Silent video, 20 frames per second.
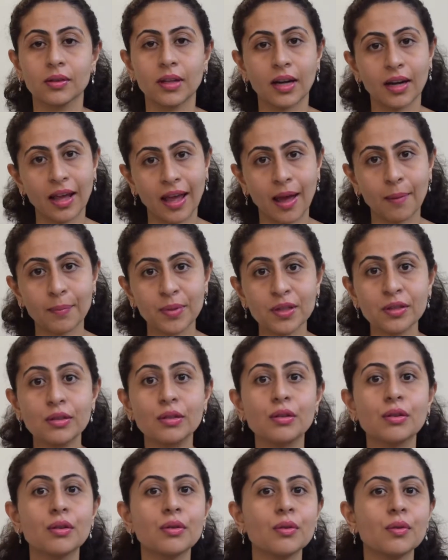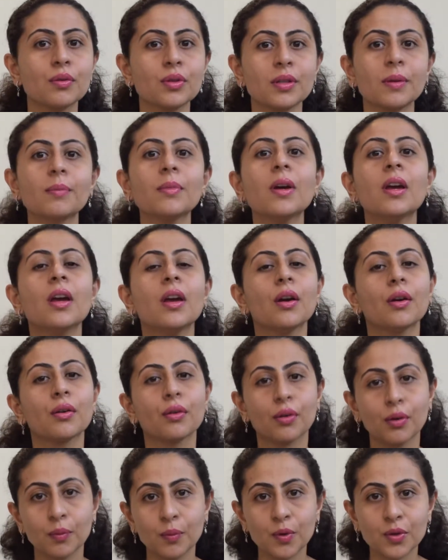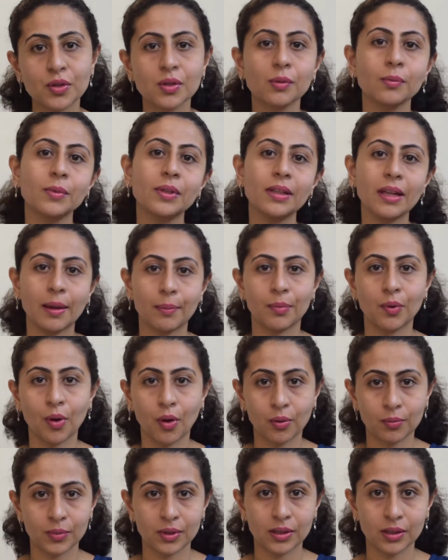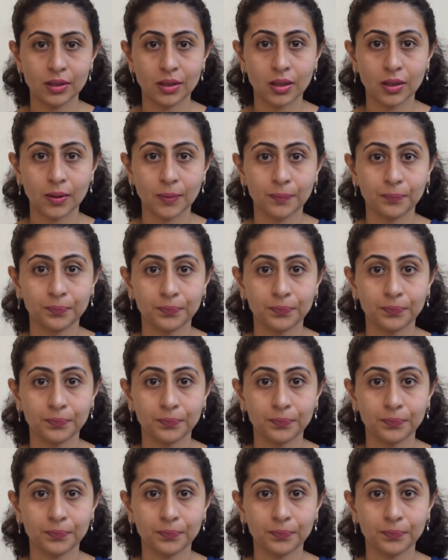that happens due to some chromosomal abnormality.